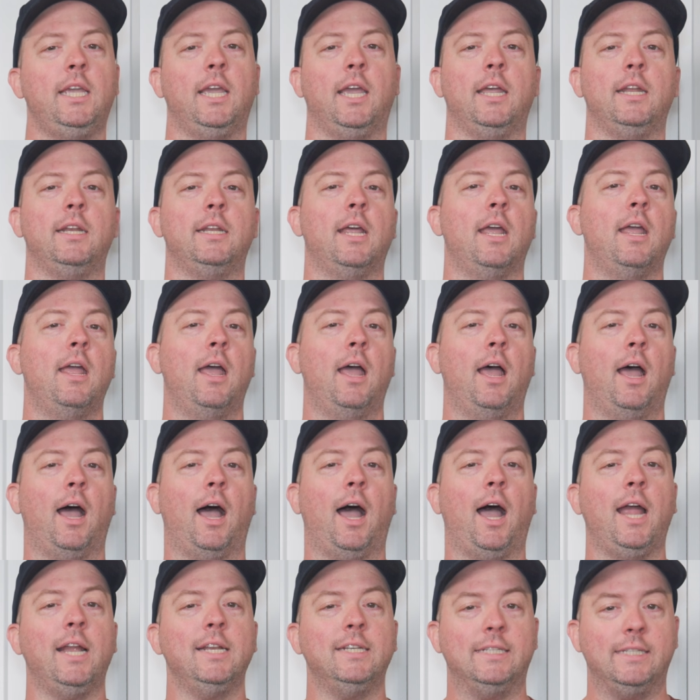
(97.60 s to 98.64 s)
end,
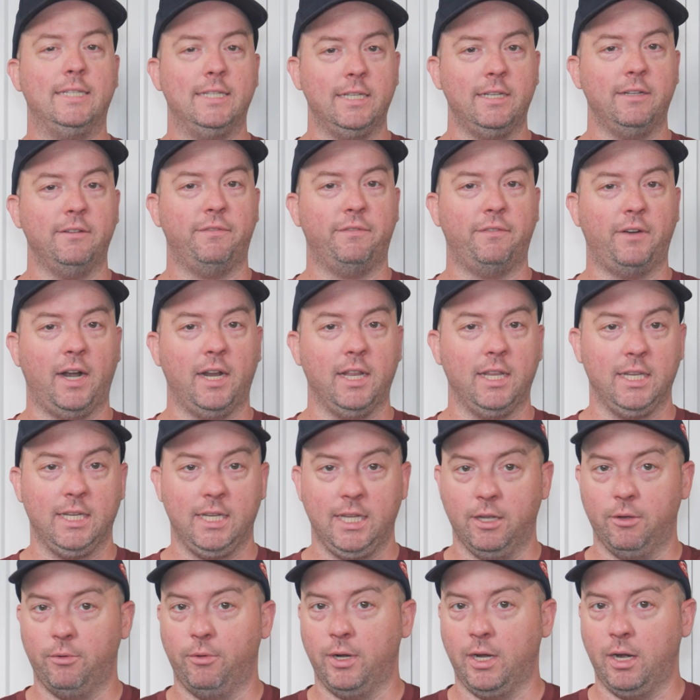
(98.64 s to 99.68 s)
I did finally
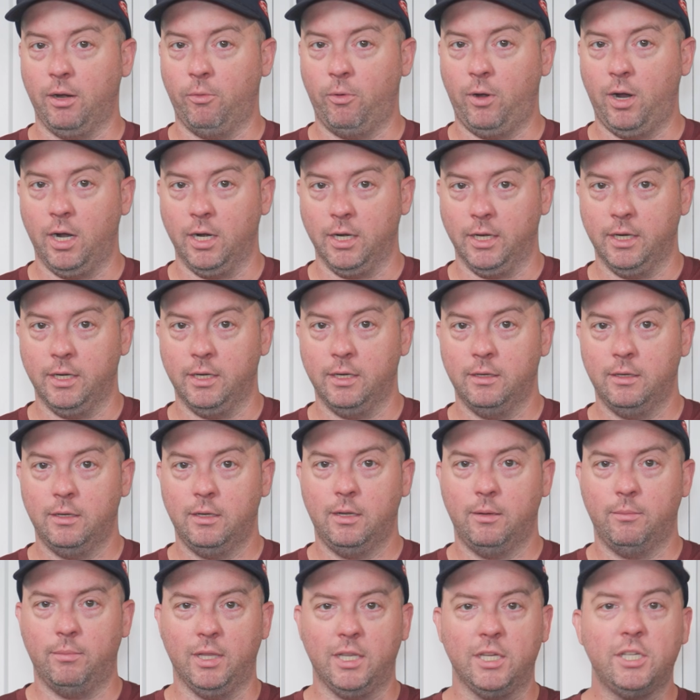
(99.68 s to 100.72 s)
get what I wanted,
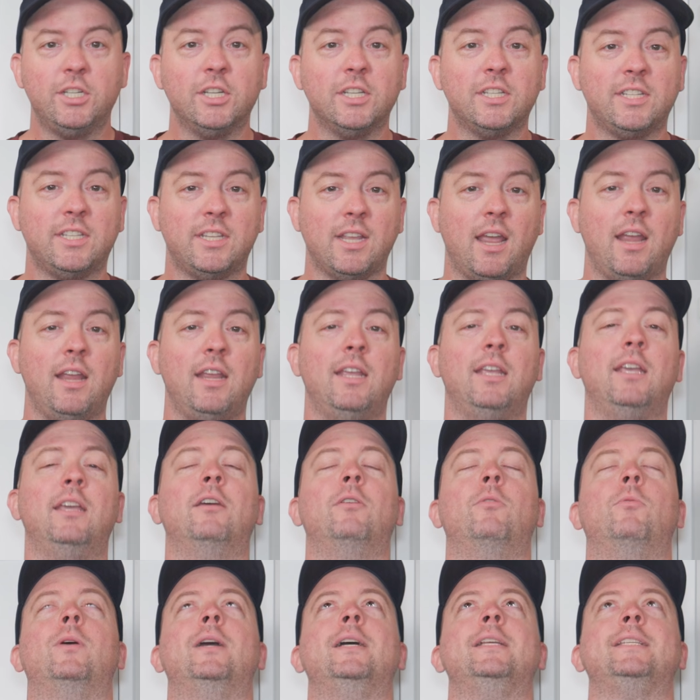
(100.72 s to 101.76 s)
but let's just say
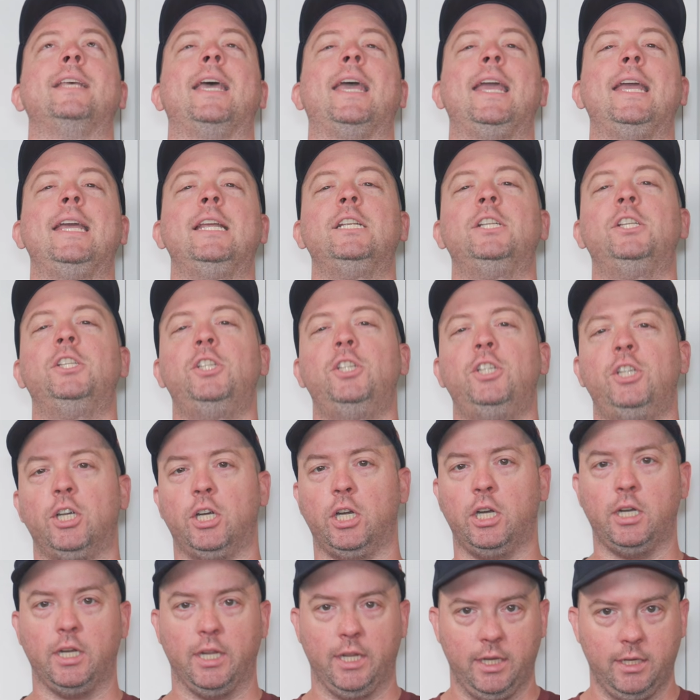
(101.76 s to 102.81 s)
it was a
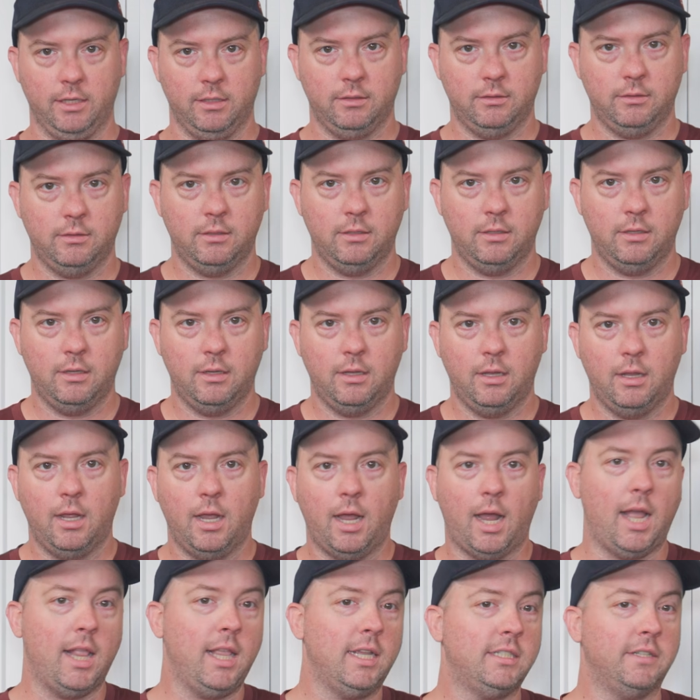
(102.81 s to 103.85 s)
journey.
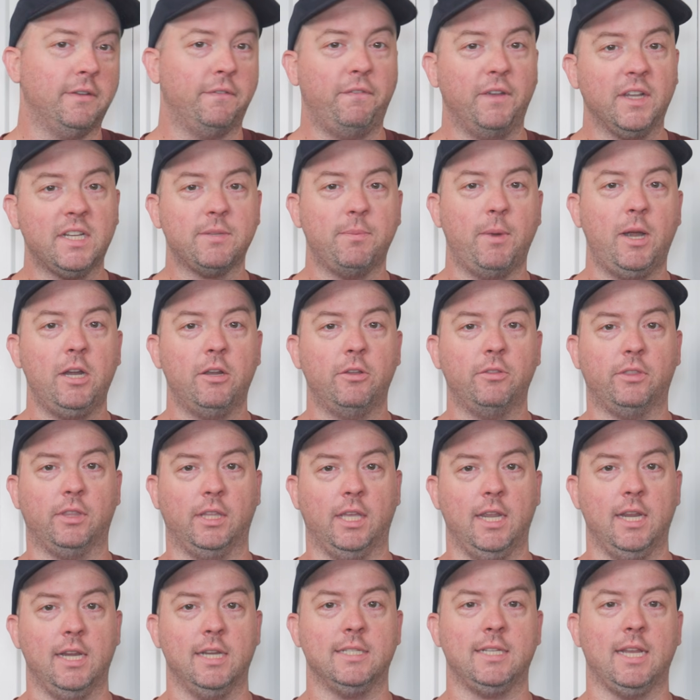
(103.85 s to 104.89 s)
I like to fix my own
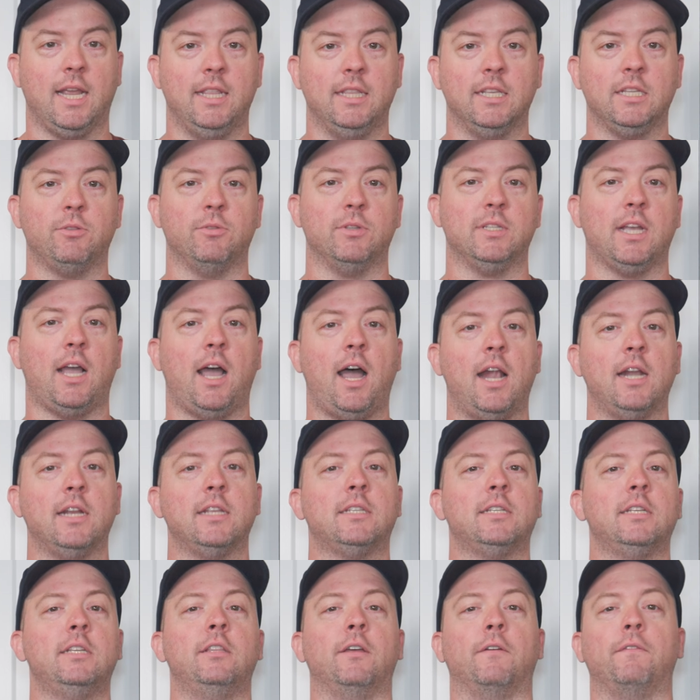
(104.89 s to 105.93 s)
things, and this was
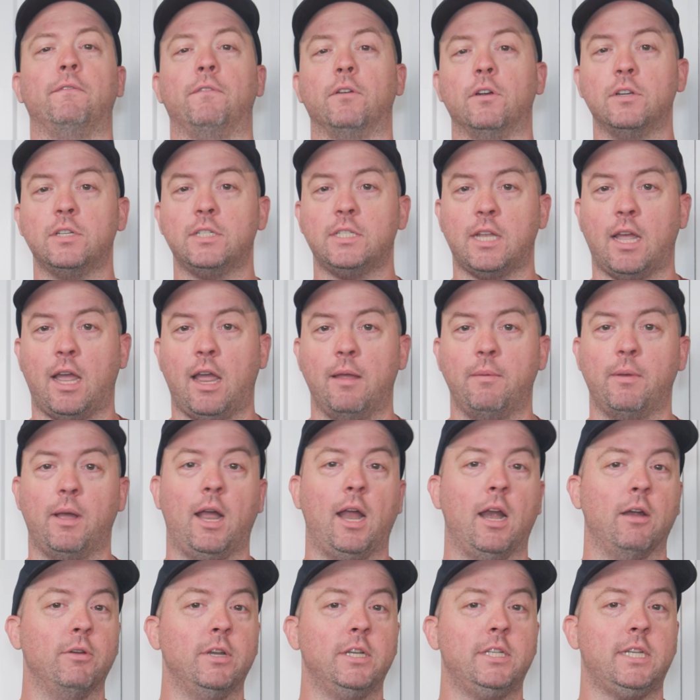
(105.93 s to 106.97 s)
honestly the first time
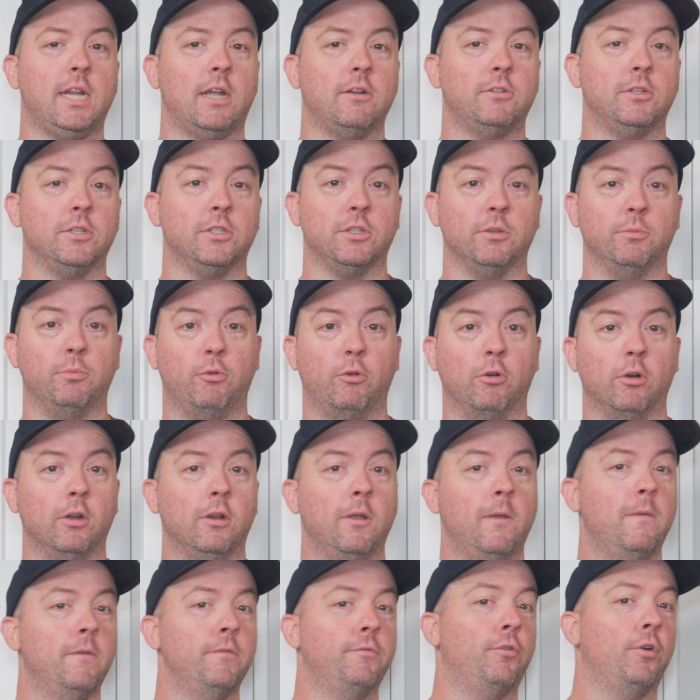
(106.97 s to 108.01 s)
I reached out to support
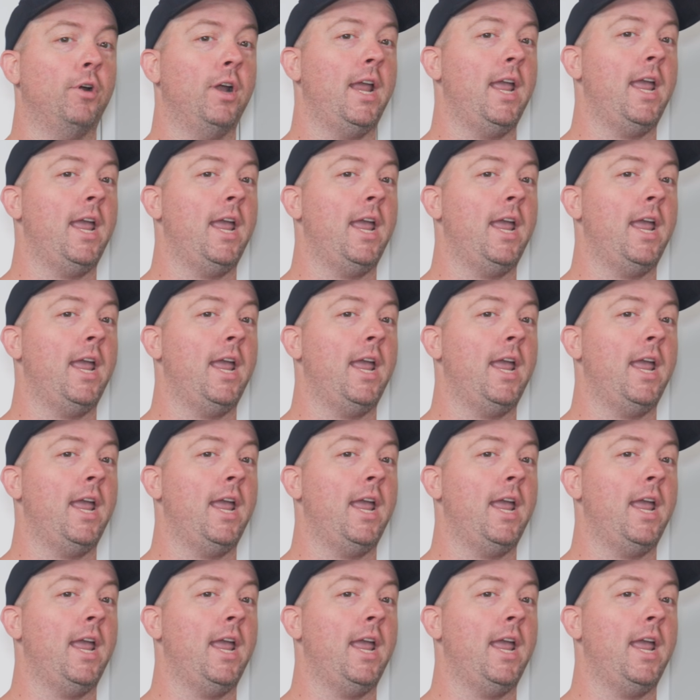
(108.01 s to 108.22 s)
for